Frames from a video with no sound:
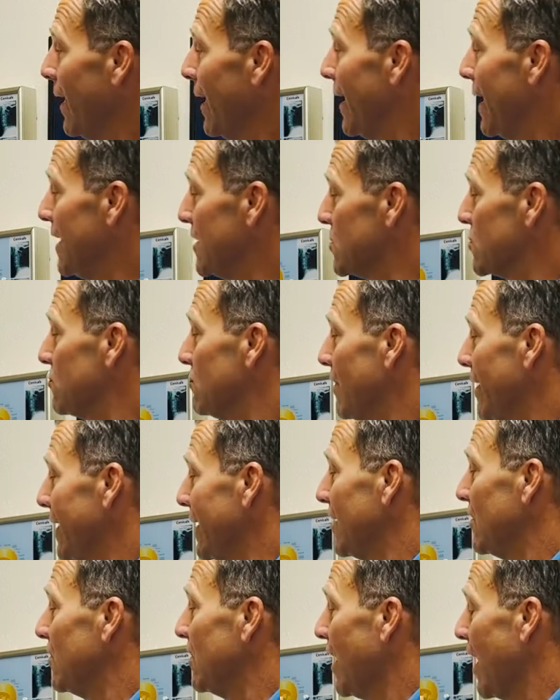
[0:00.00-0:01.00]
It's creating
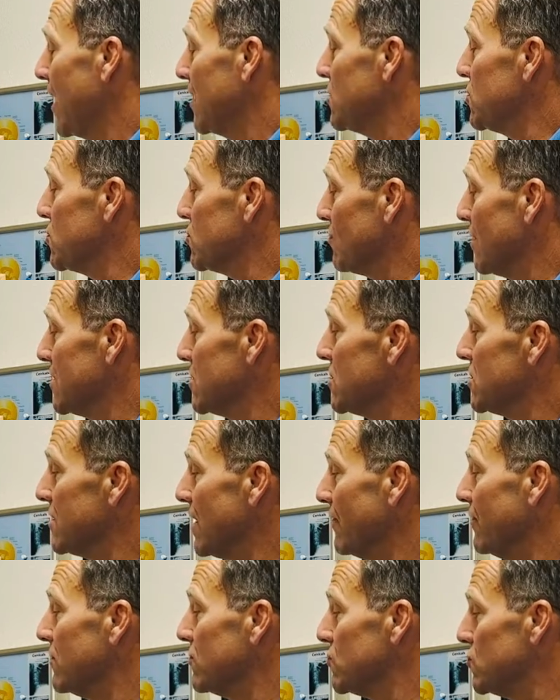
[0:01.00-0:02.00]
a lot of stresses
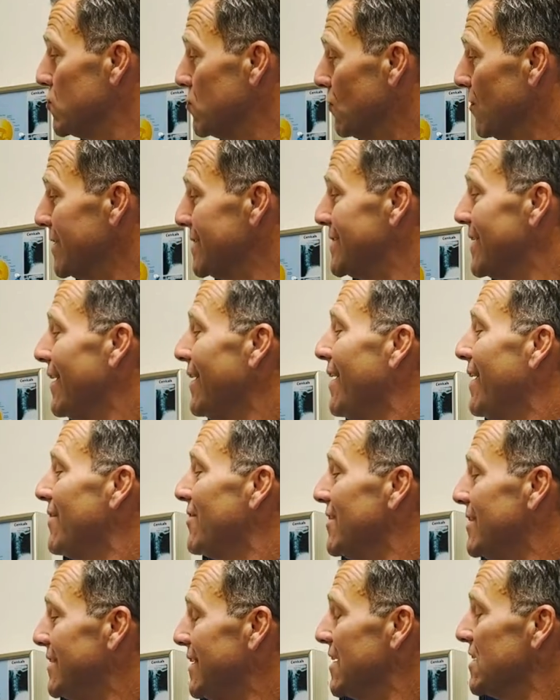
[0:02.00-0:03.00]
on those joints.
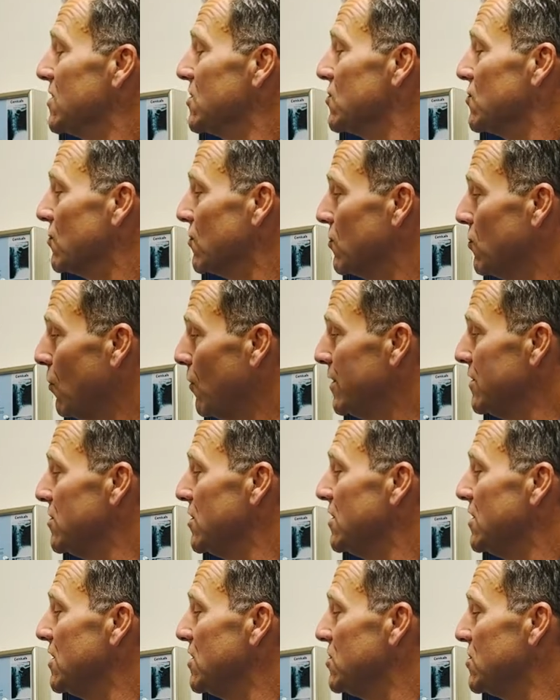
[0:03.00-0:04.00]
The discs are going to
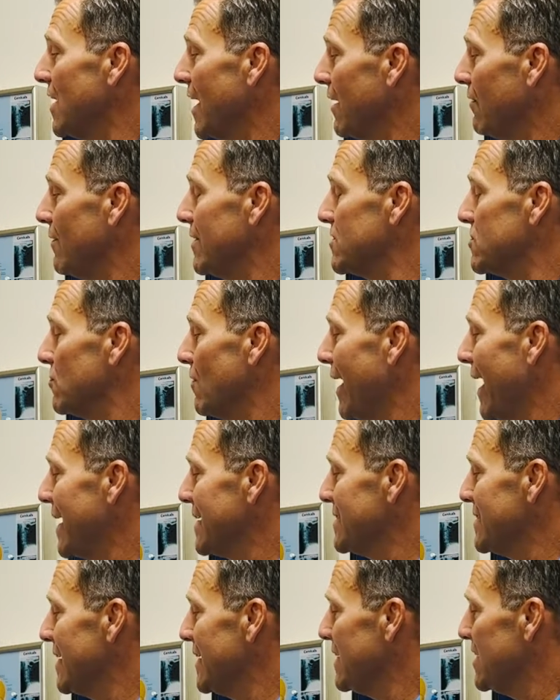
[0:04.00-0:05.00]
degenerate. So
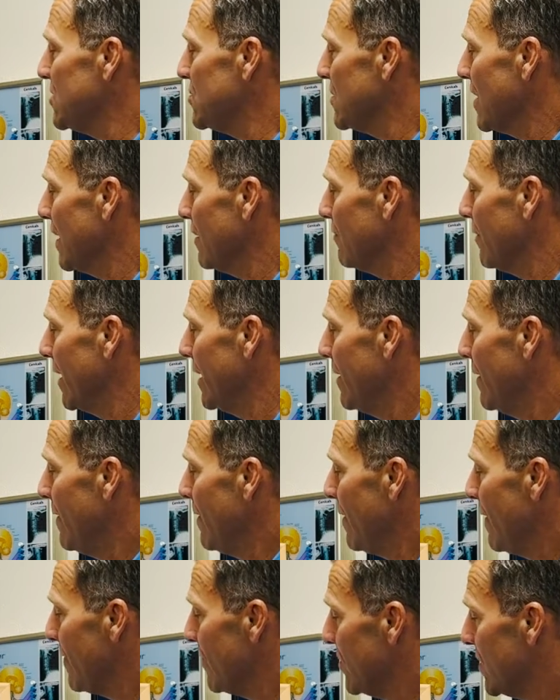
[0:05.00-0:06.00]
as they degenerate,
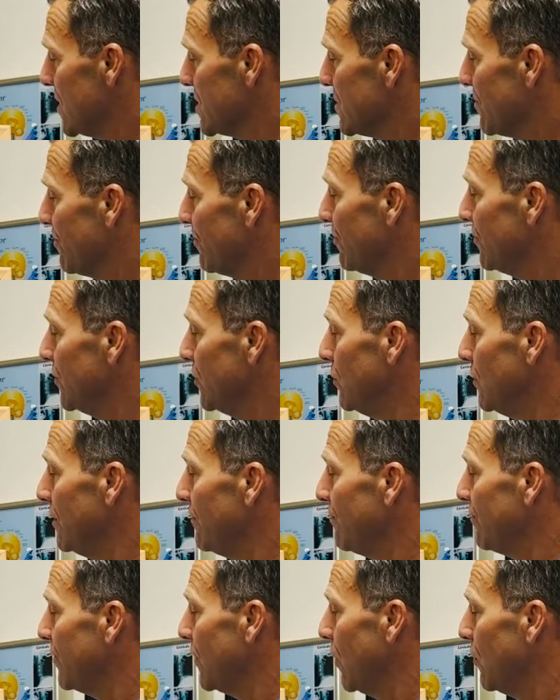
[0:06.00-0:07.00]
this fluid
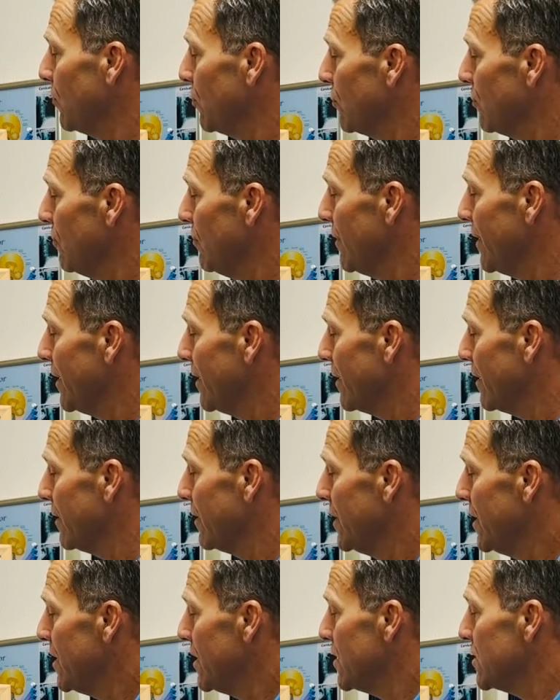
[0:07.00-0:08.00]
flow through here
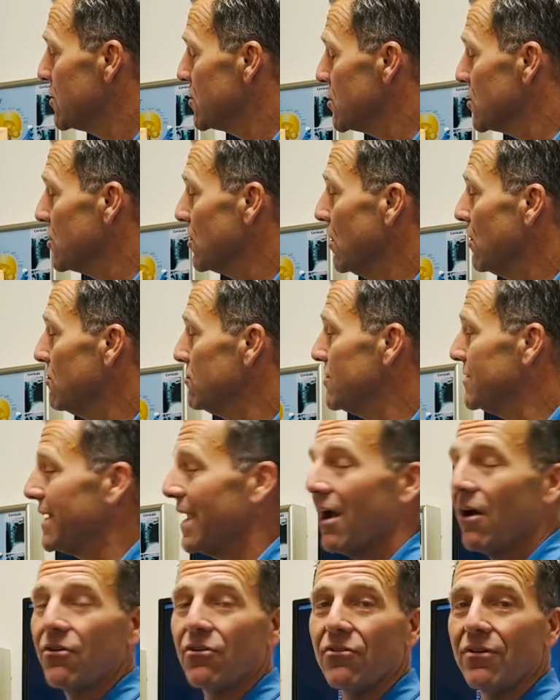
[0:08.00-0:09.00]
slows
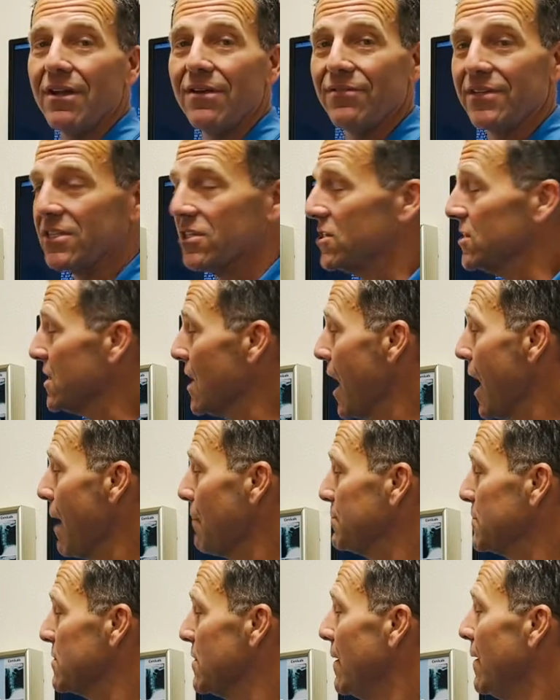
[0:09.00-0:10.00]
down or even
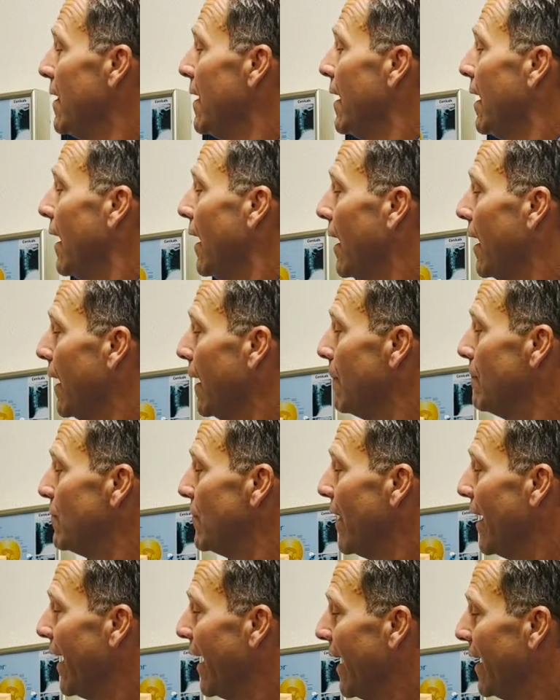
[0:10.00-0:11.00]
stops,
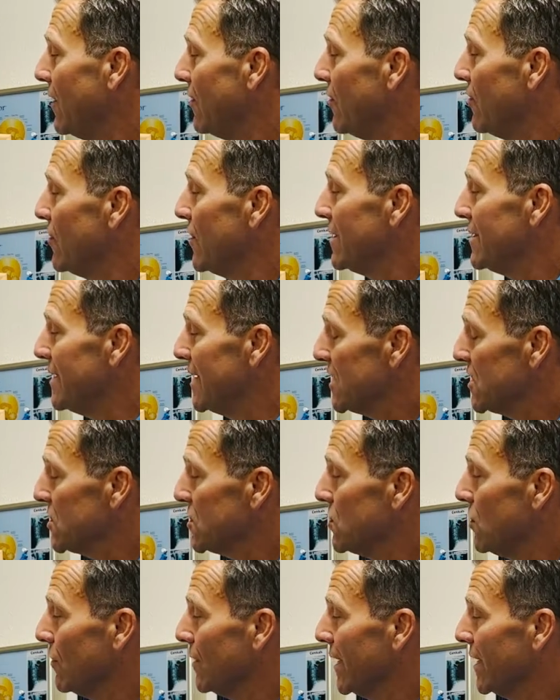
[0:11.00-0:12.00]
and the discs
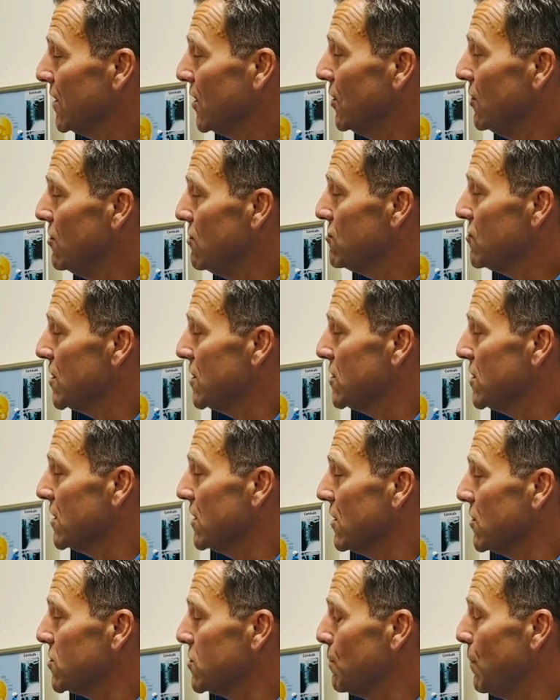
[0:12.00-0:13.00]
don't get the nutrients that
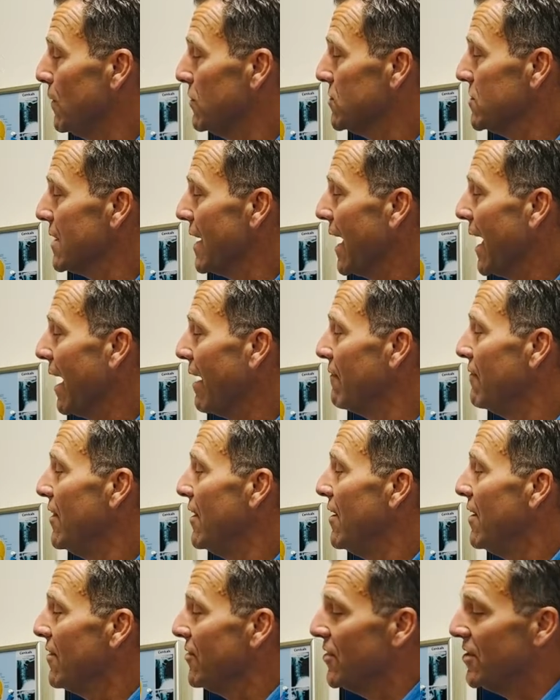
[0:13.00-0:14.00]
they're supposed to have.
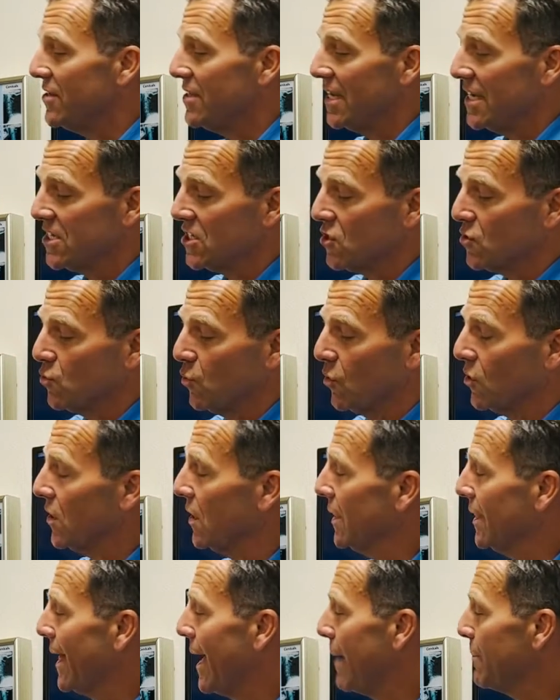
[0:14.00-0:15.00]
The discs will
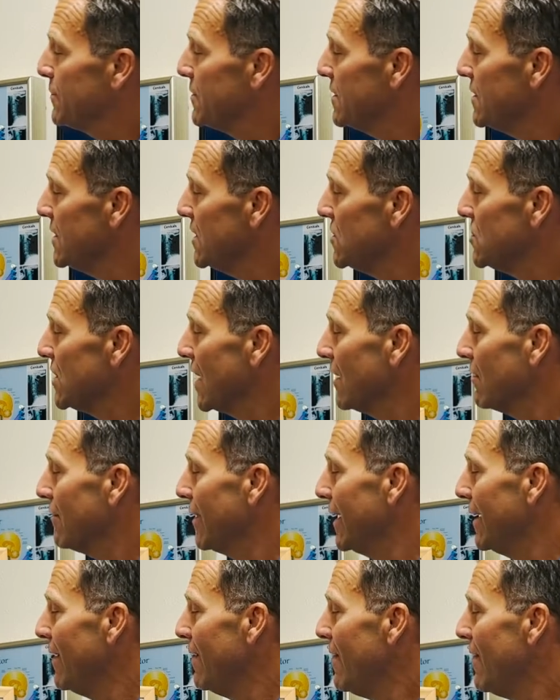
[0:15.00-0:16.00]
collapse and
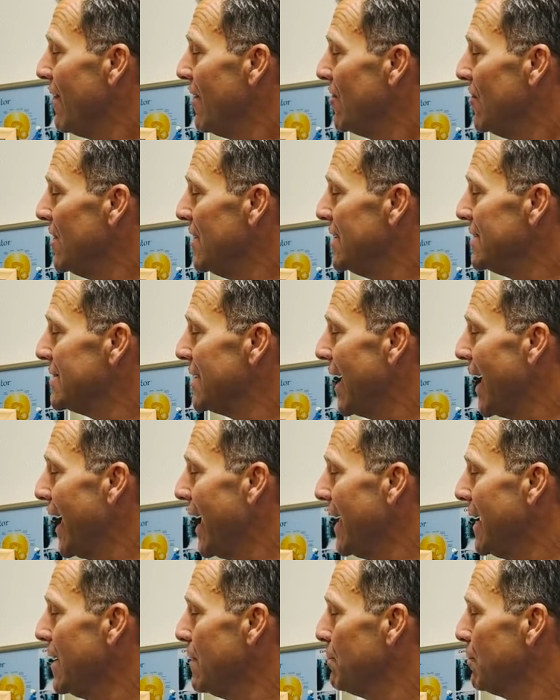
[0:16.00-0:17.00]
degenerate. These
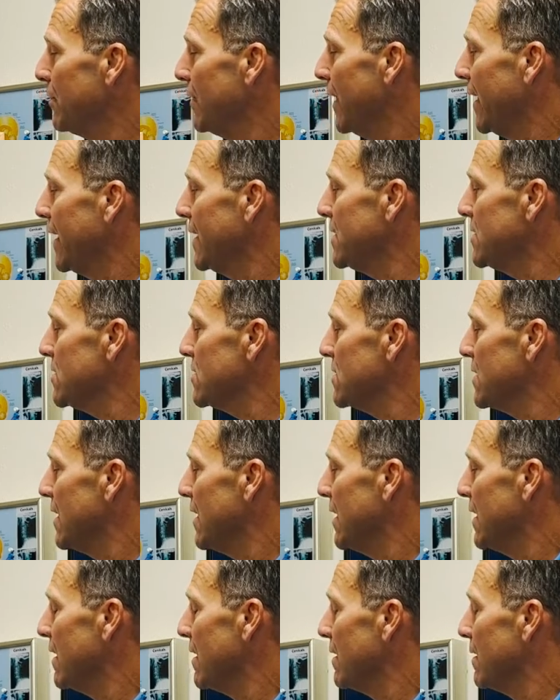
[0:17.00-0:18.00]
end plates
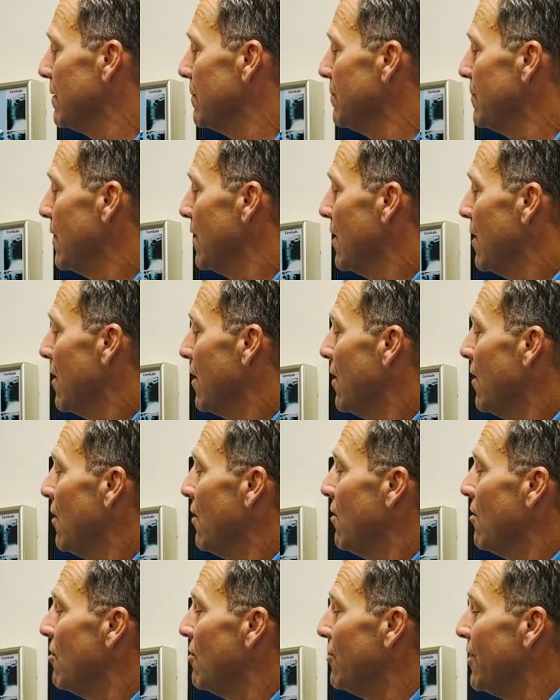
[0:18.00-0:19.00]
here,
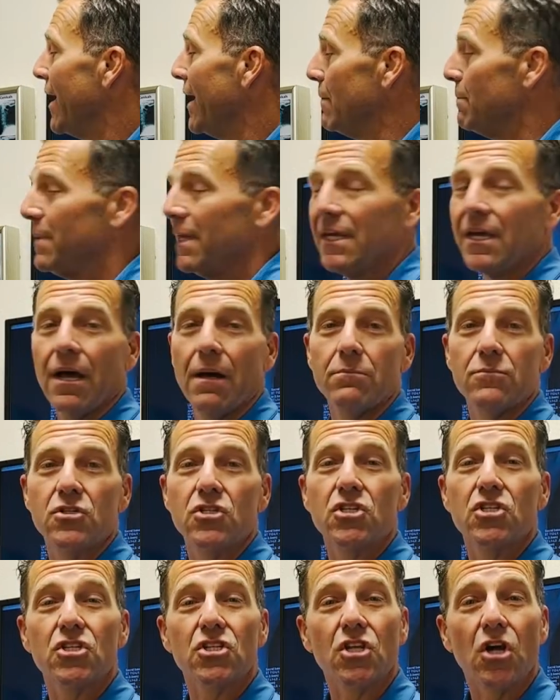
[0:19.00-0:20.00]
they become
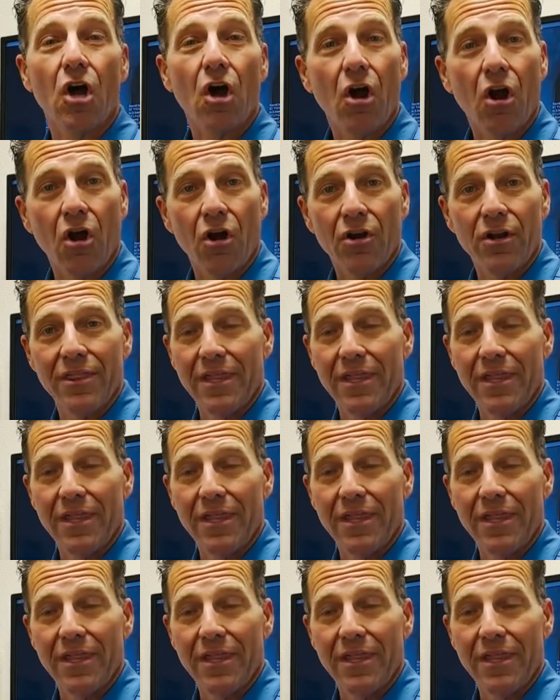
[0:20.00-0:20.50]
scarred.